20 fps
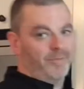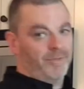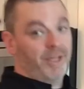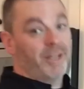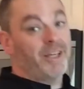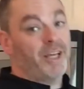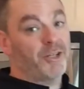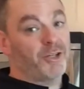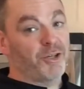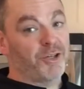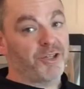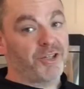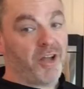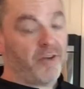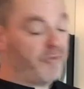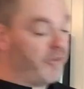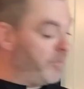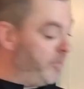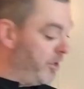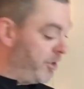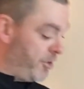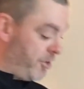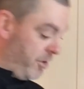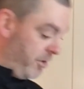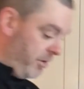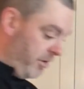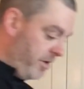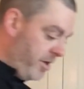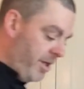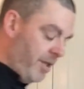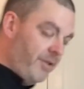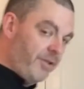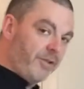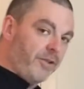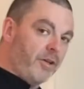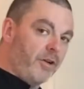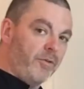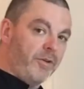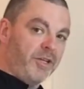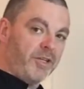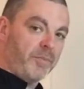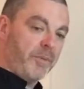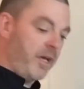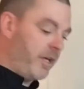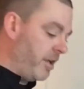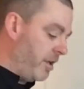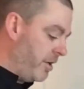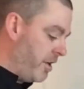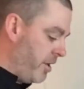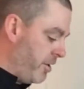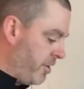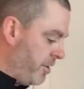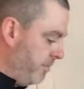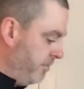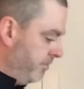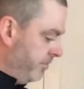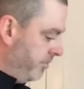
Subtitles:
Then get your stuffing mixture into the greased baking dish.